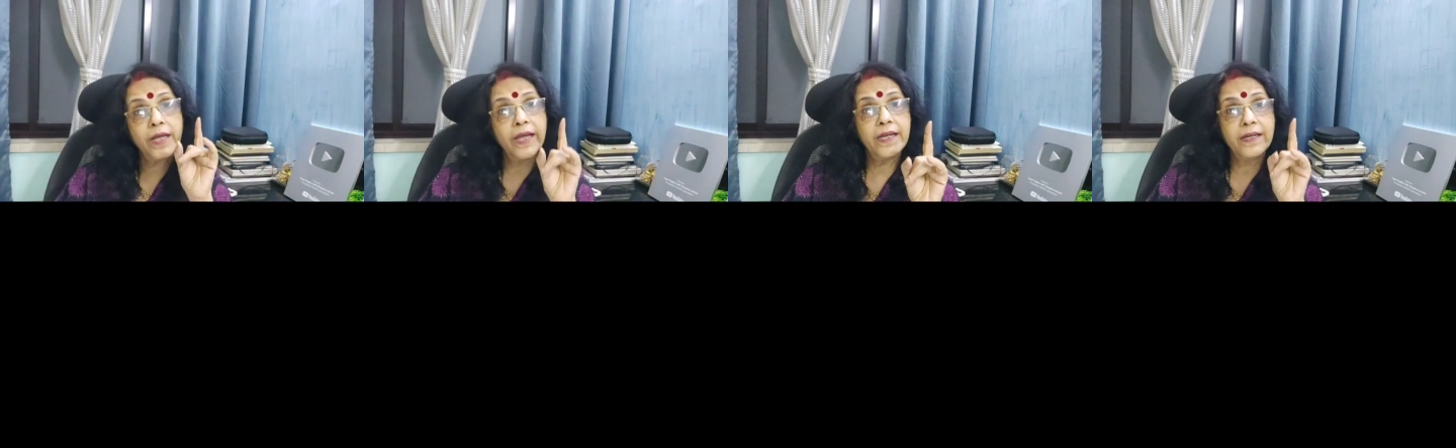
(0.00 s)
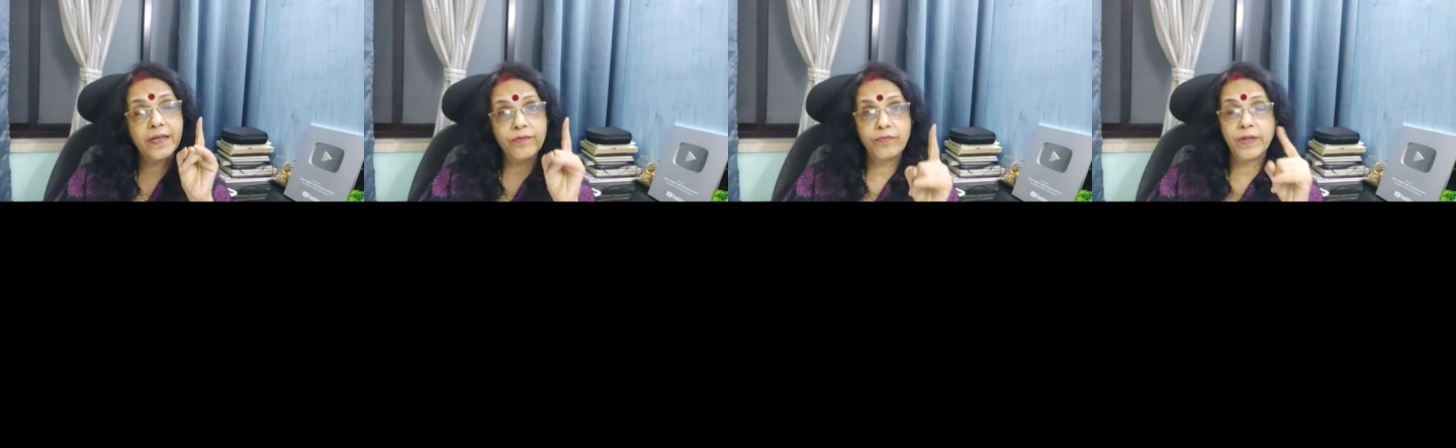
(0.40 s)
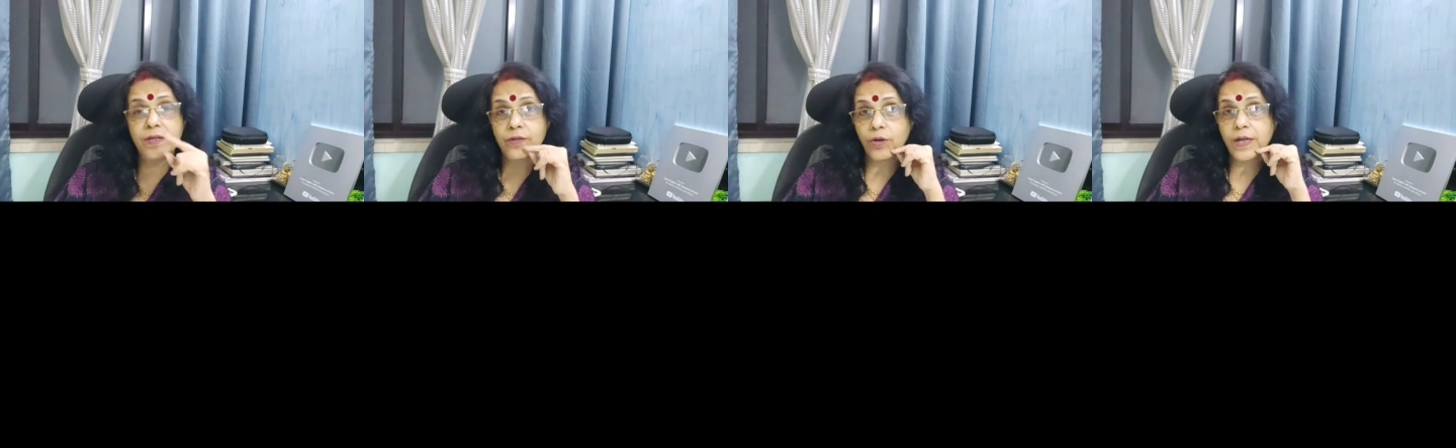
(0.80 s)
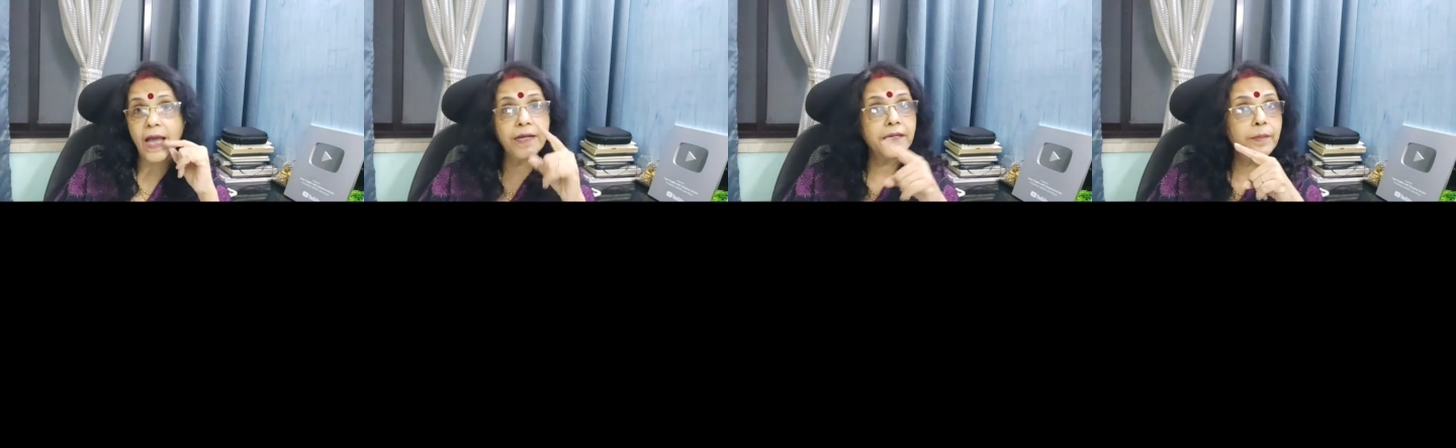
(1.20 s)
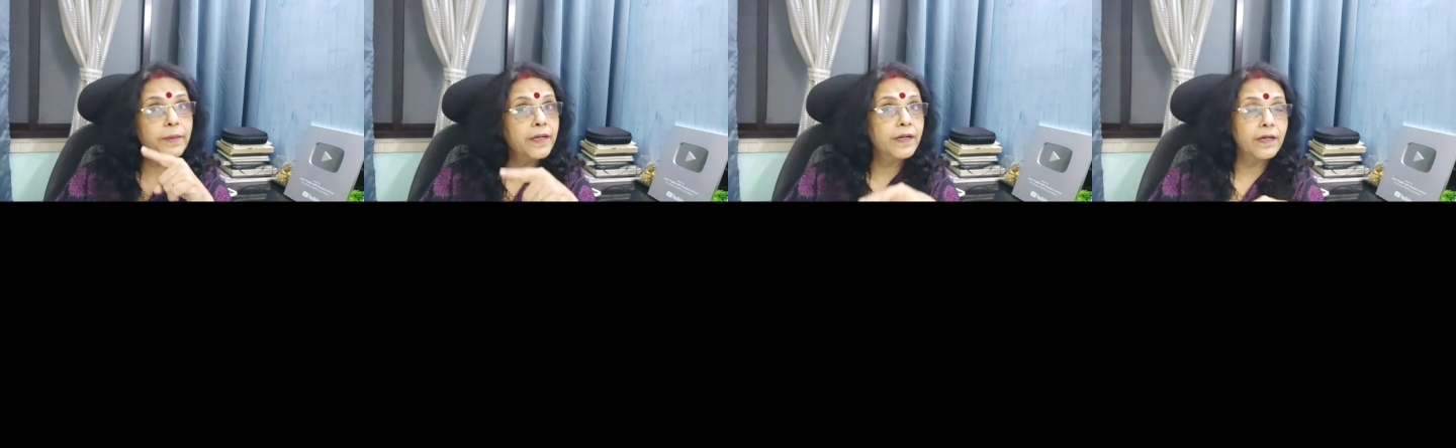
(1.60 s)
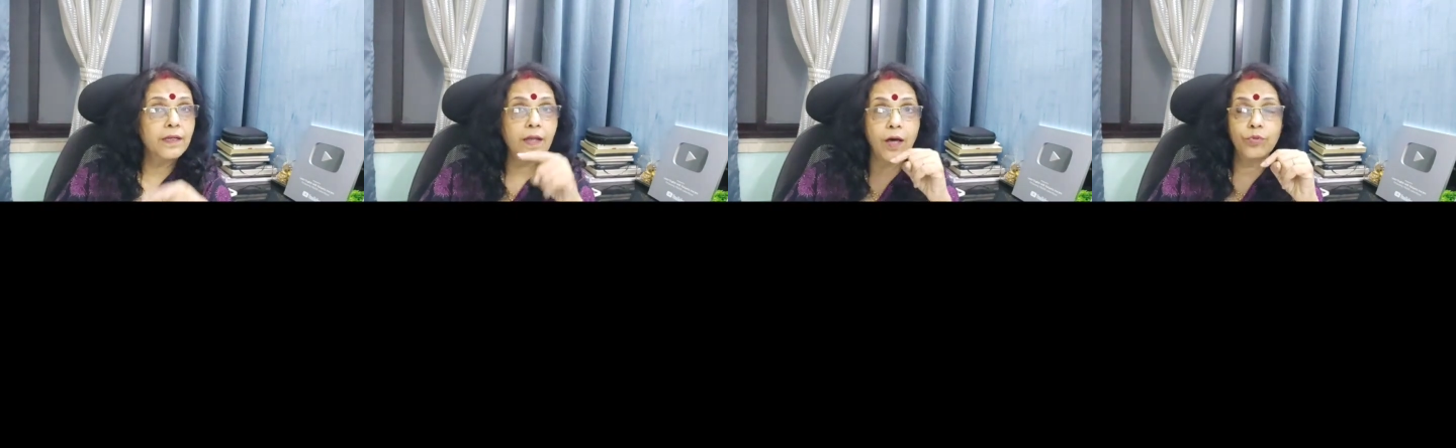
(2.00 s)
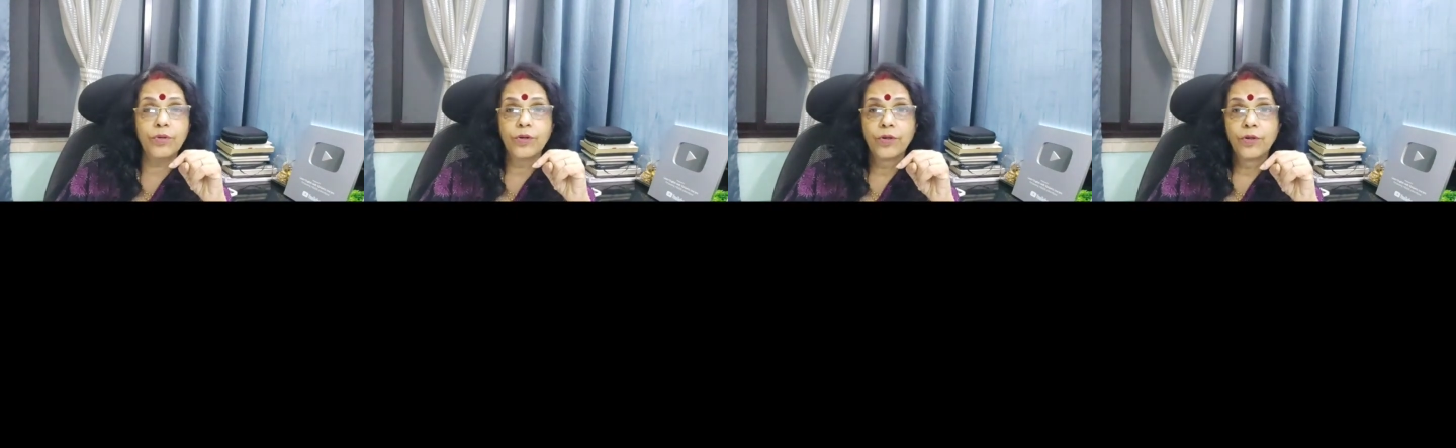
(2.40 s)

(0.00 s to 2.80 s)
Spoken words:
80 feet tall had it been allowed